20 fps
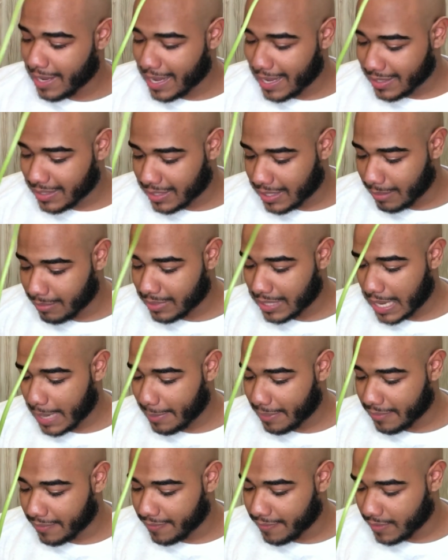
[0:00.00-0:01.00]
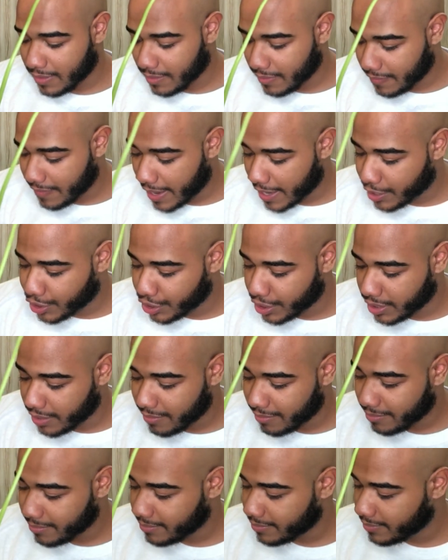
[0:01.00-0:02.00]
some type of
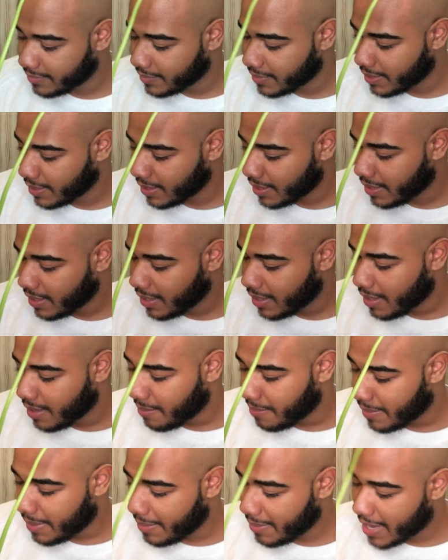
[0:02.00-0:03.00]
infection. Maybe it